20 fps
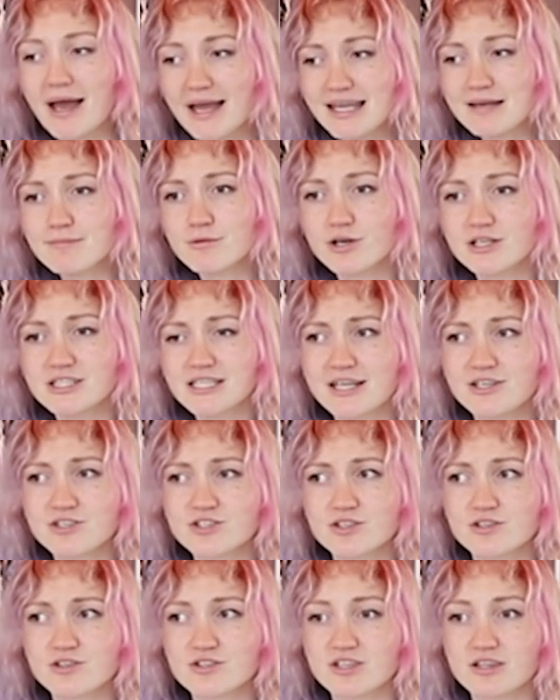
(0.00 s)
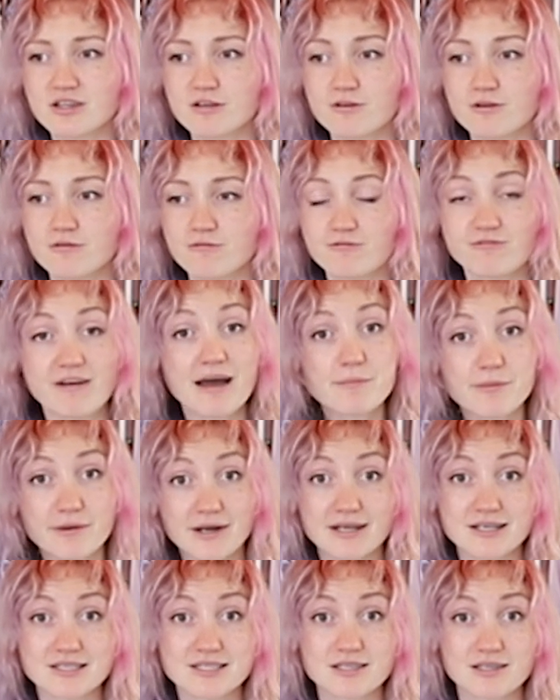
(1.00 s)
paying more attention to the
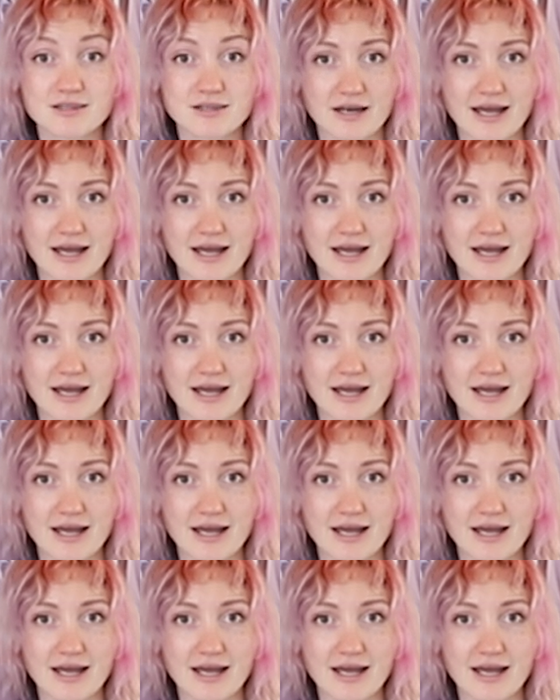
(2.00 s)
fabrics